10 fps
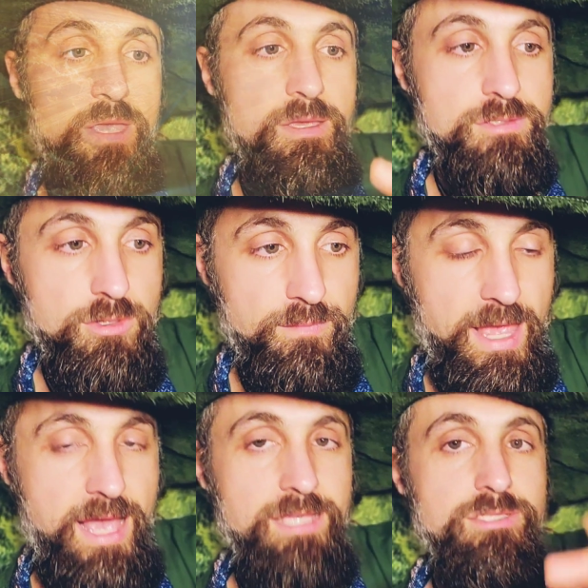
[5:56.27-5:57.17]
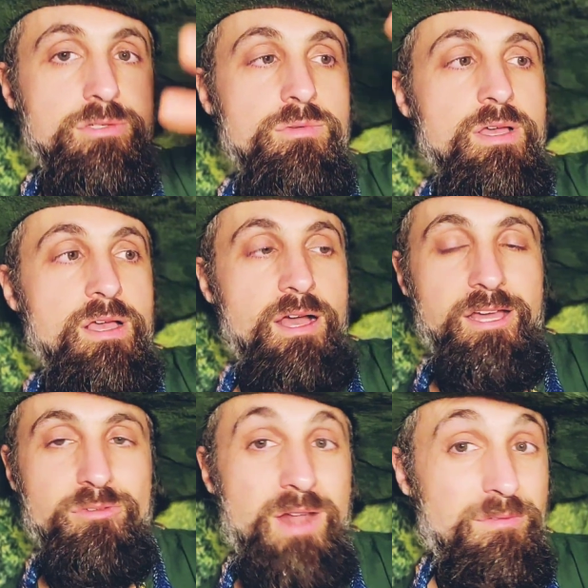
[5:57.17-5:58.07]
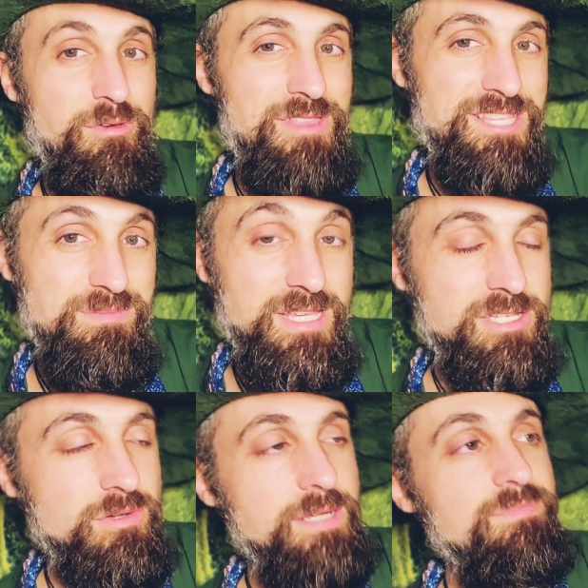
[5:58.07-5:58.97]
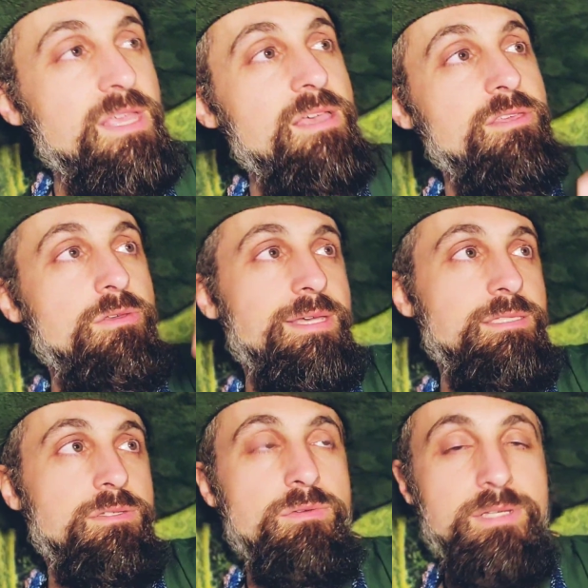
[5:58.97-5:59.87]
So as you unravel this mystery, you get to